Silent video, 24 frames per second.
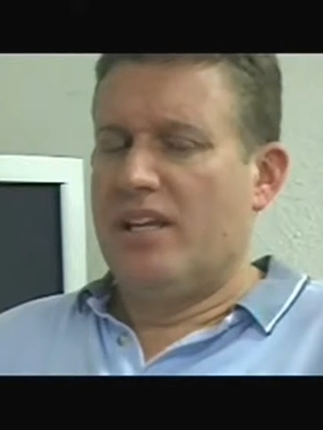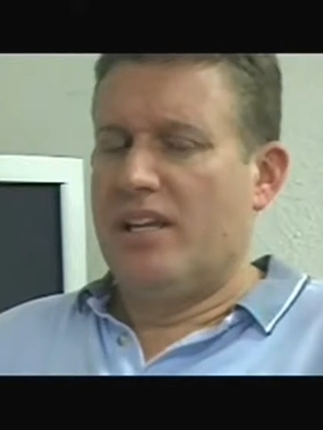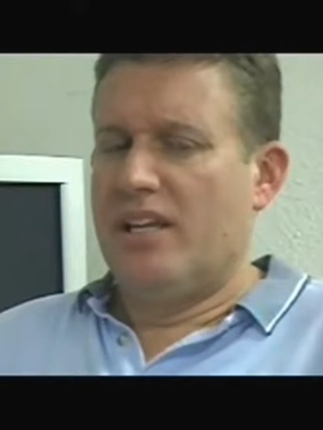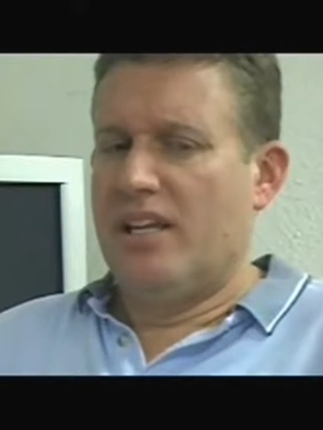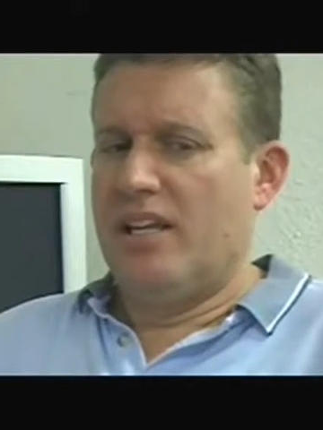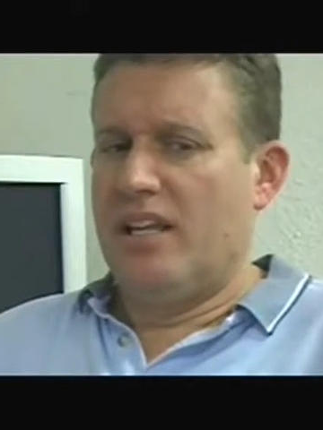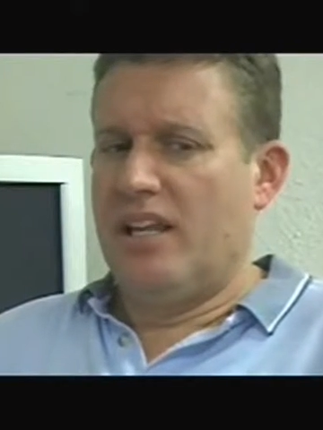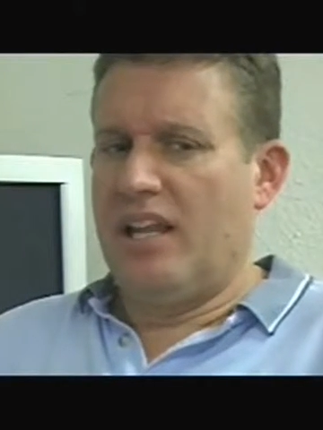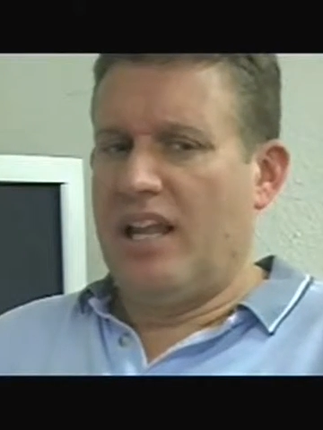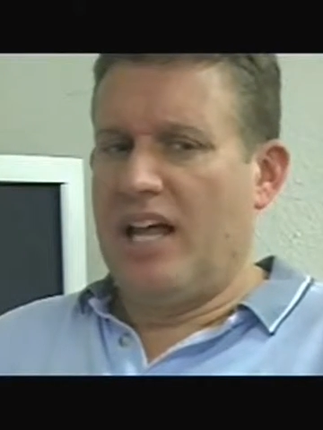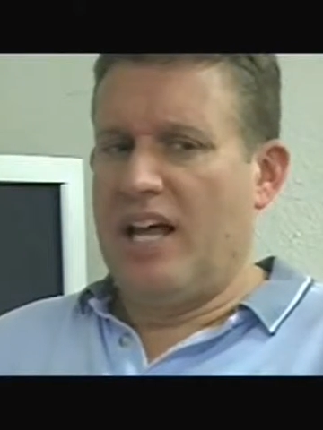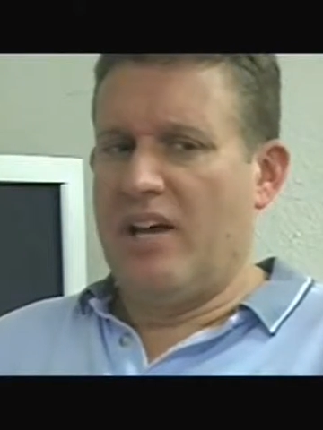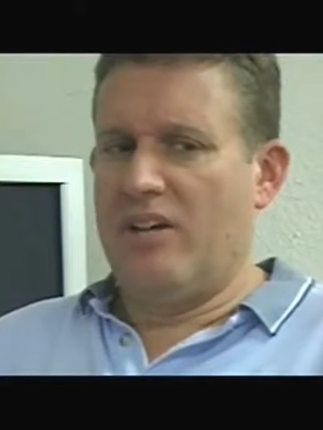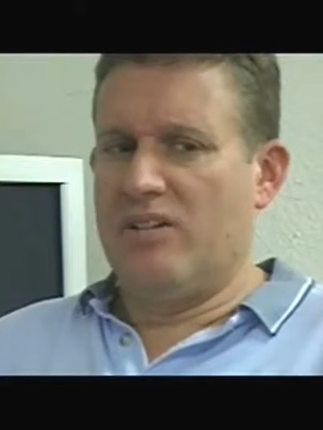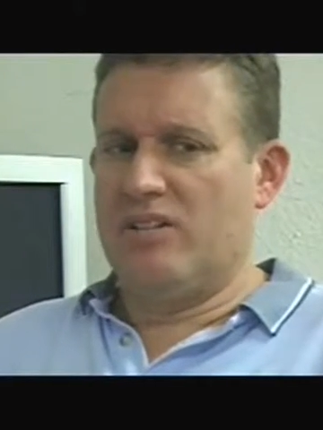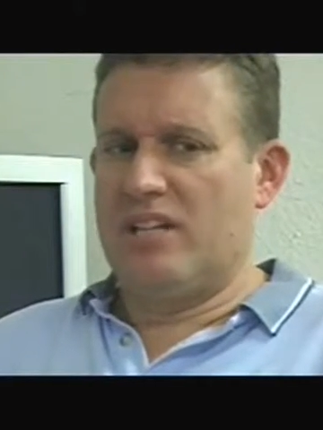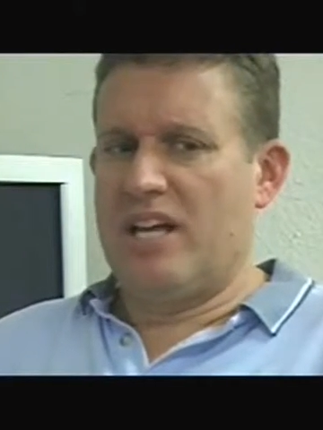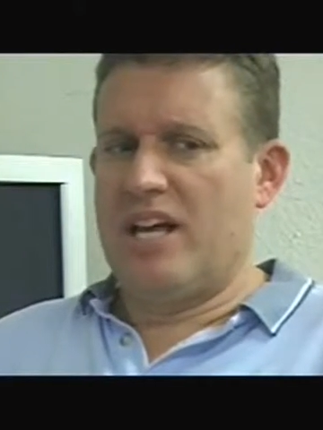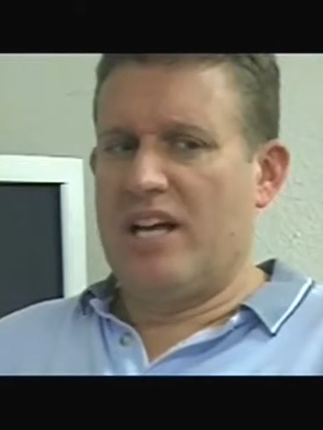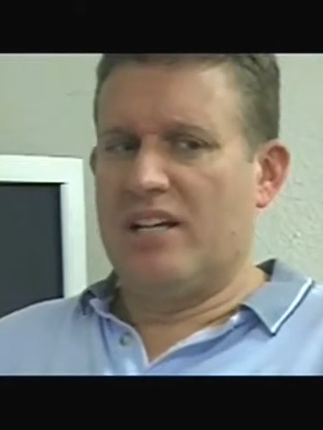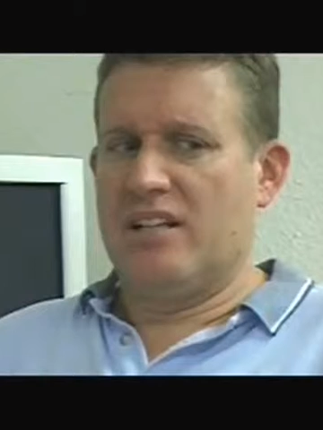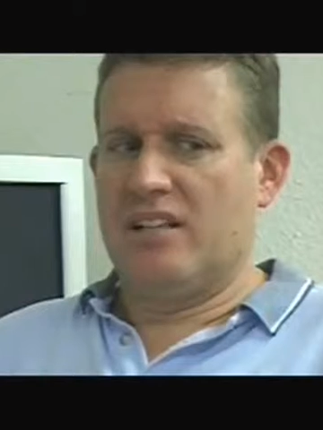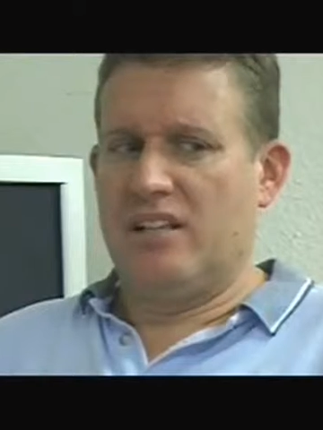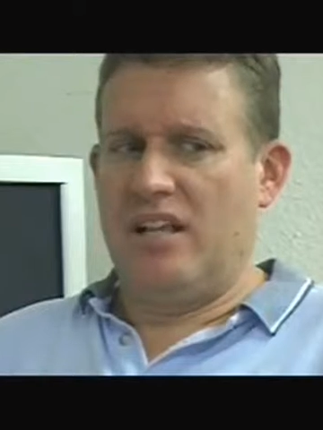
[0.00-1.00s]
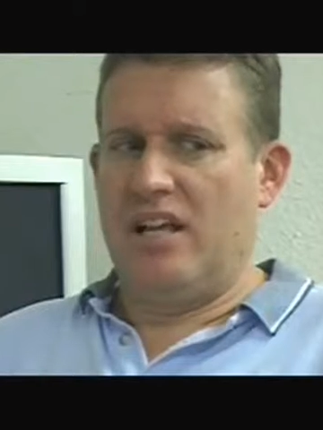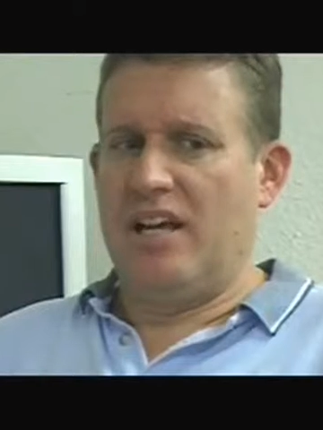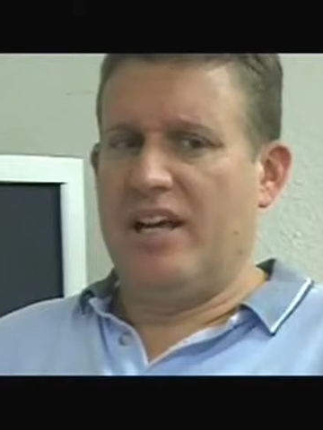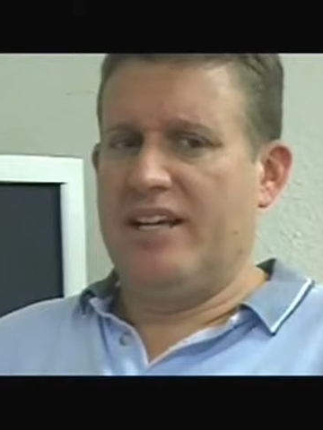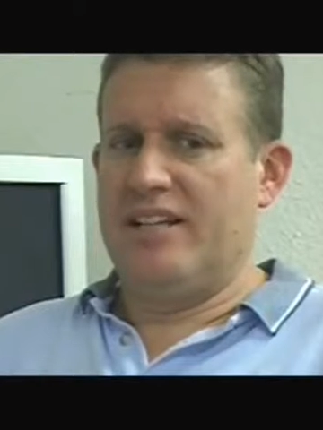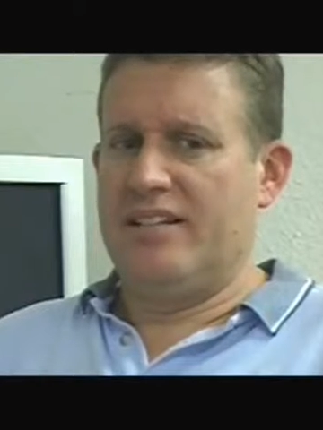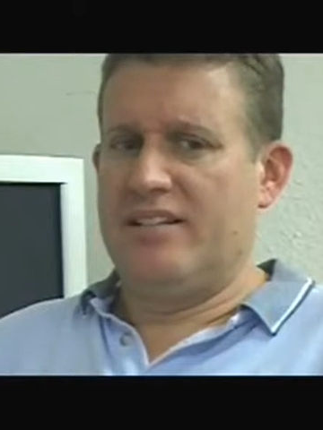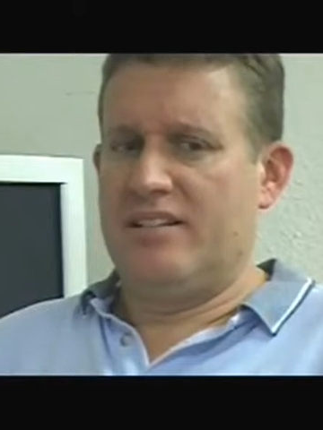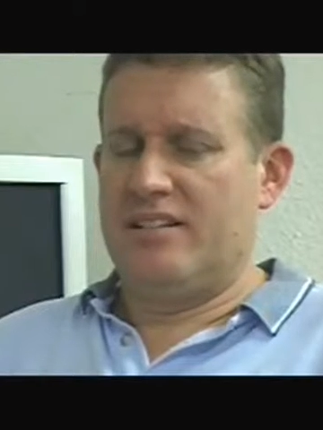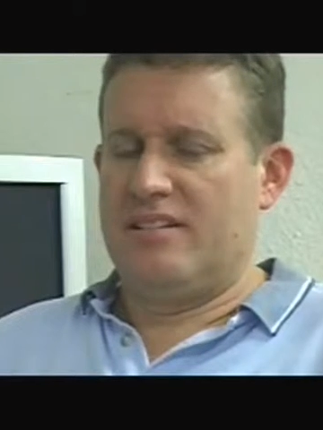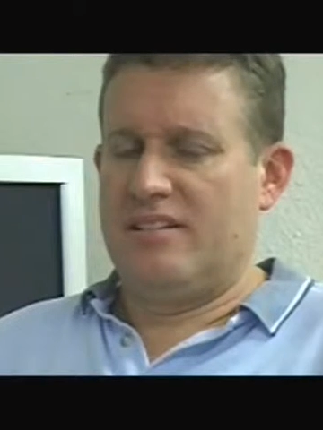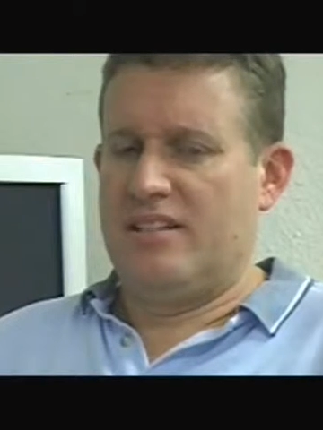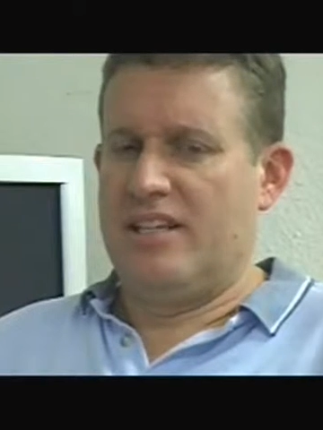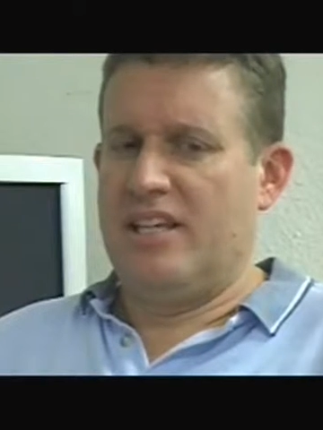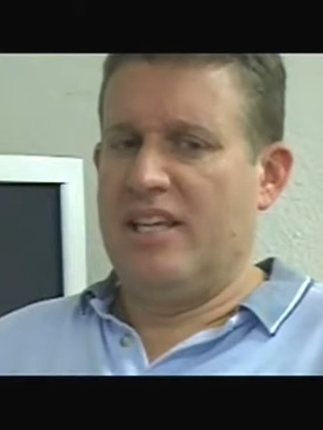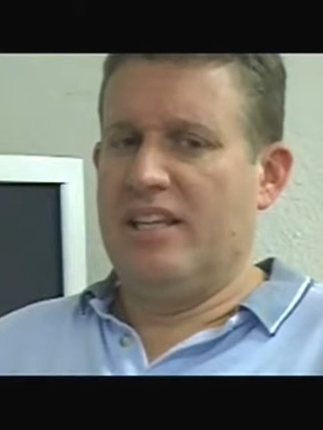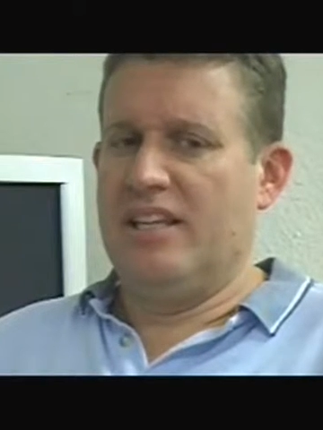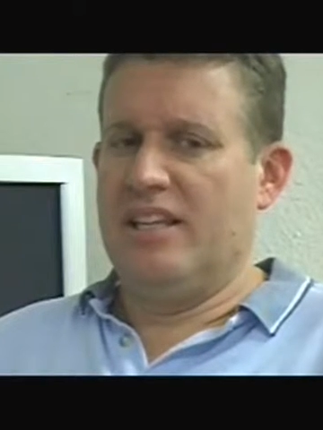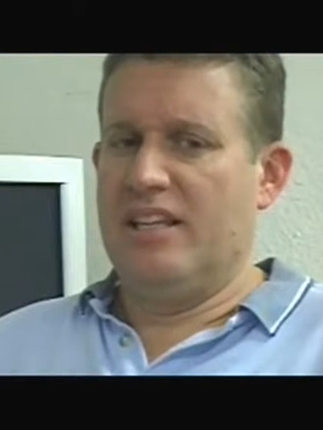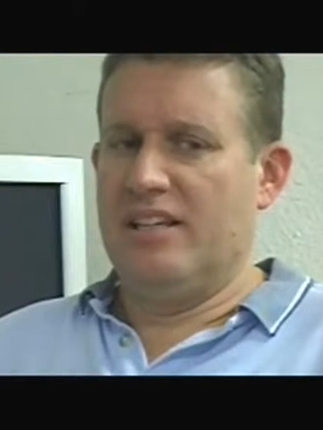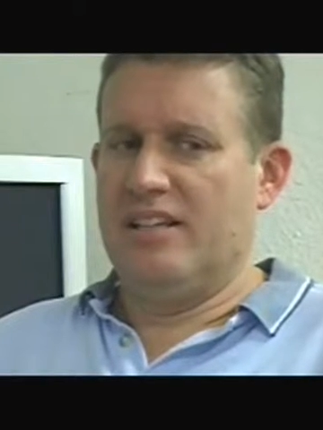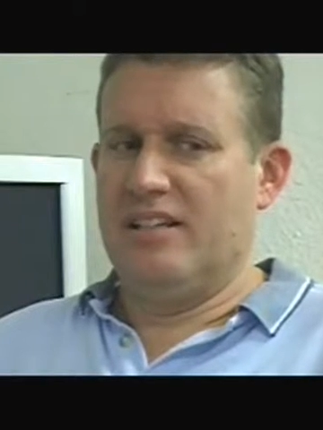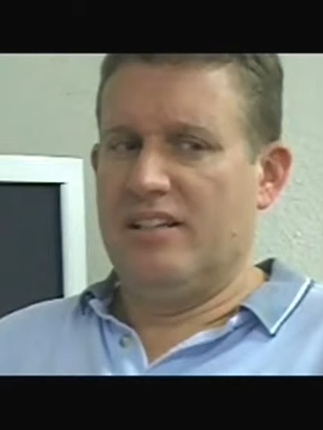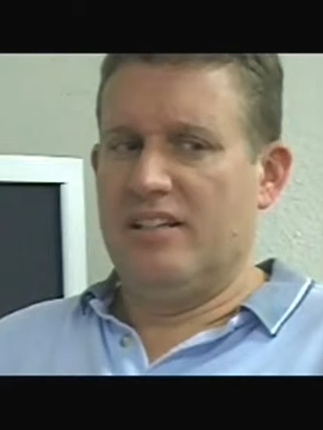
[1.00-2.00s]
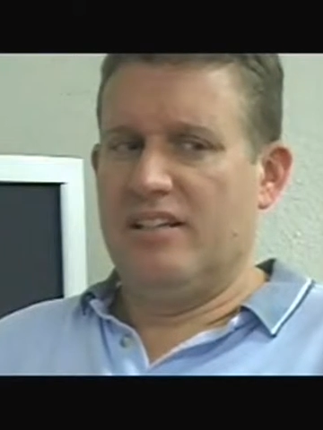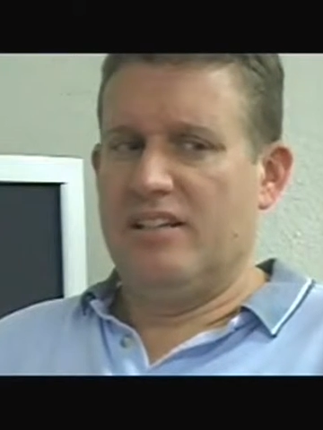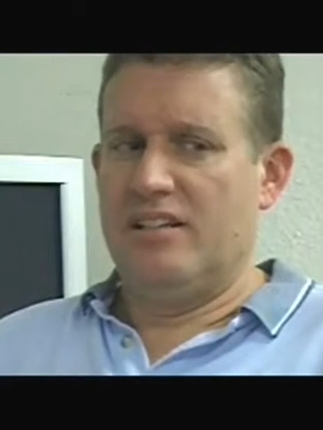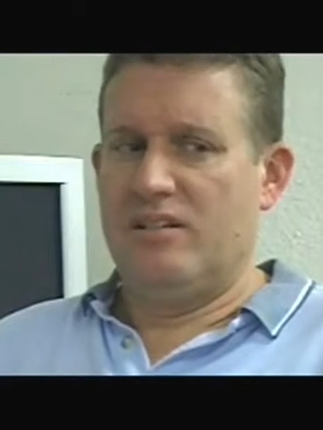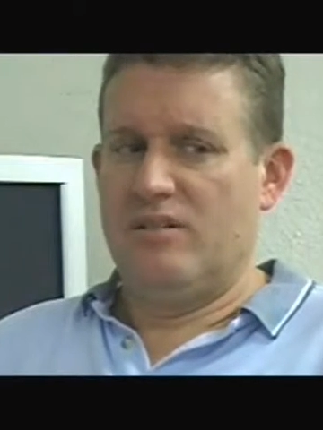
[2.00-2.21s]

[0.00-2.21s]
allows our clients to see that,